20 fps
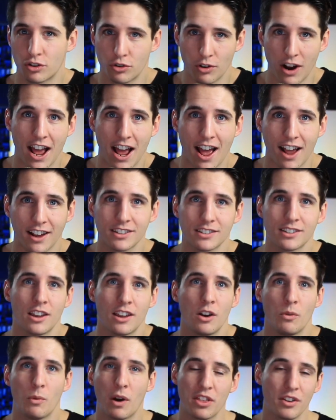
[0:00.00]
tracks,
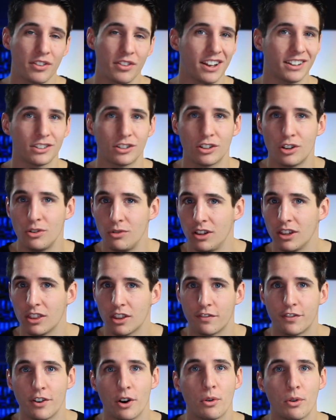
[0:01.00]
whether that's tuning
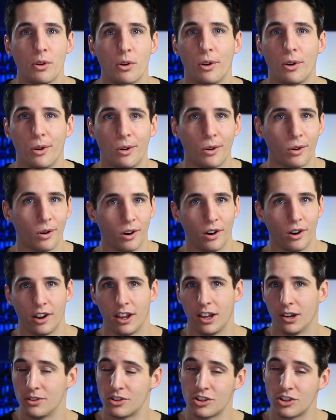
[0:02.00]
the vocal or
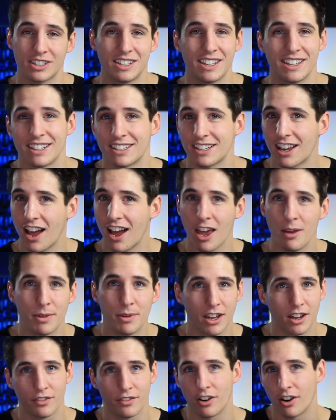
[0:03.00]
adjusting the
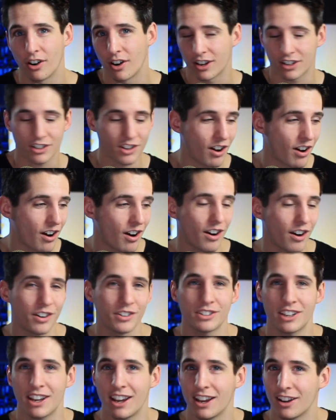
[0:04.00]
timing of our
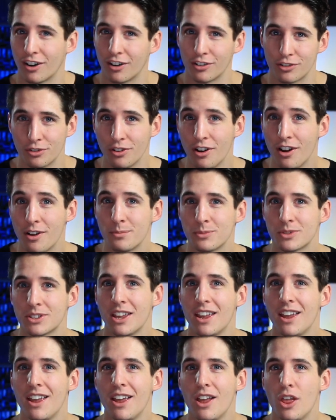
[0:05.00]
guitars and our drums,
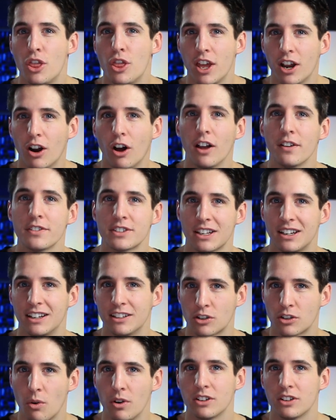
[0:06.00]
then all of a sudden
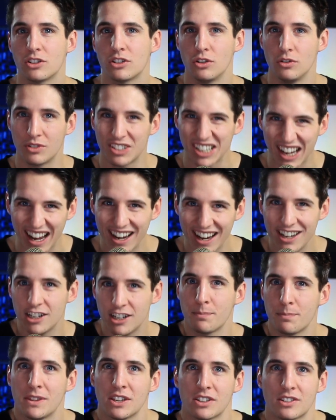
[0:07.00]
it's going to tighten
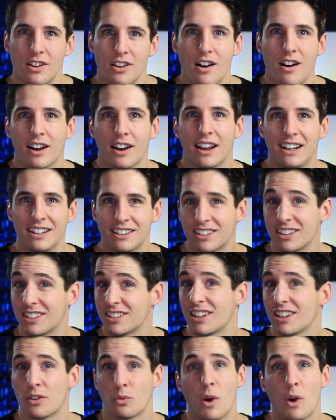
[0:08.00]
up the song and it's going to
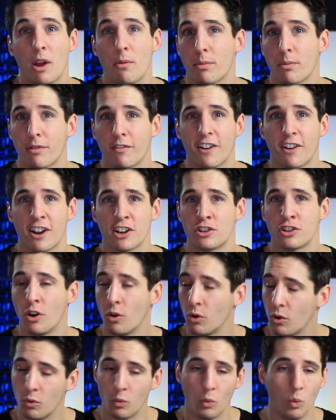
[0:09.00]
sound way more
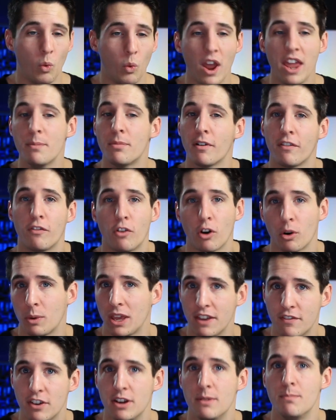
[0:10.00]
professional way before we
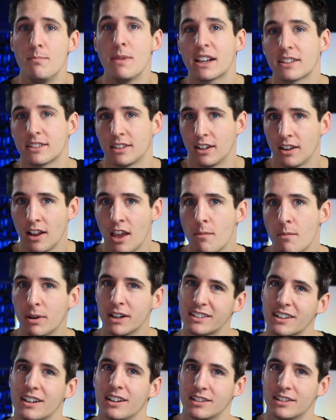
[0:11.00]
even mix it. But
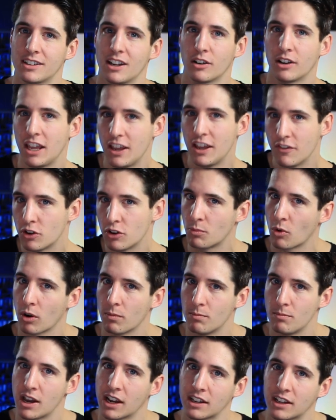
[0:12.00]
it's going to sound even more
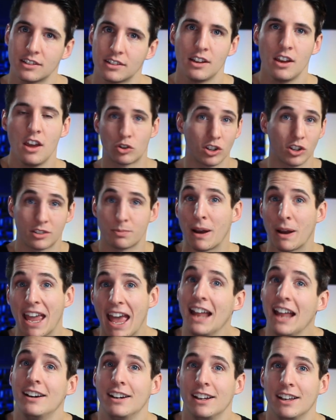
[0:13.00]
mixed just by
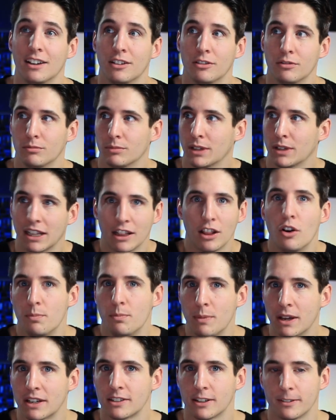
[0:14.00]
editing, let alone
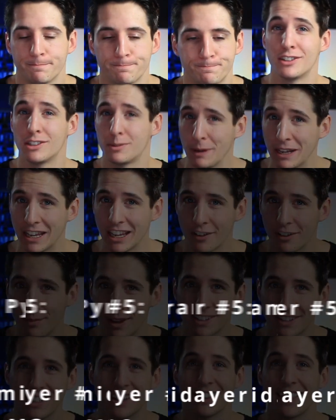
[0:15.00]
mixing. Speaking of
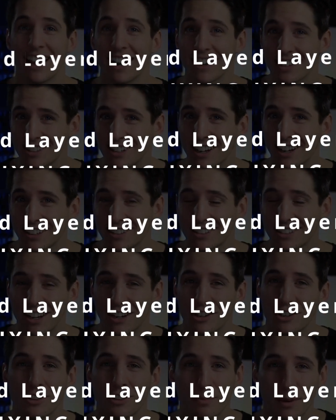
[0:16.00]
mixing, that is the next
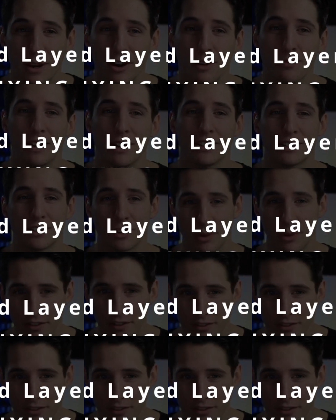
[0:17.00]
stage of the pyramid. So we